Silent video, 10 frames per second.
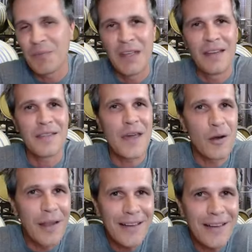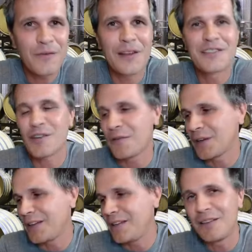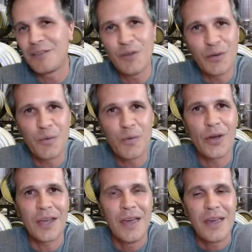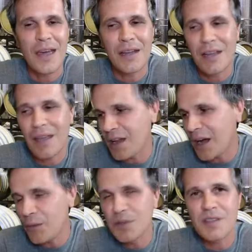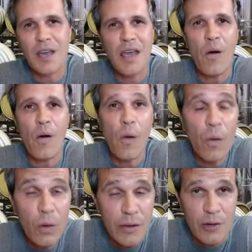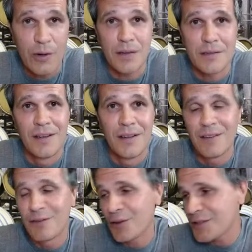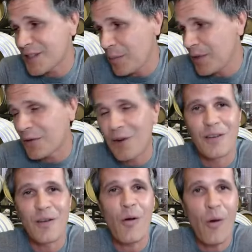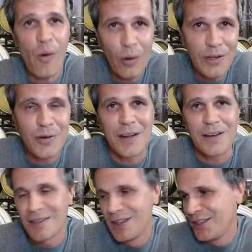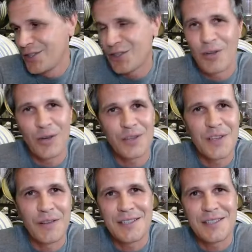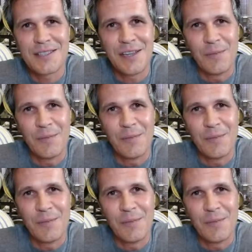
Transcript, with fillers: they're aligned philosophically, they do the work. And again, I would say all the credit, not some of the credit, all the credit should go to the vineyard team.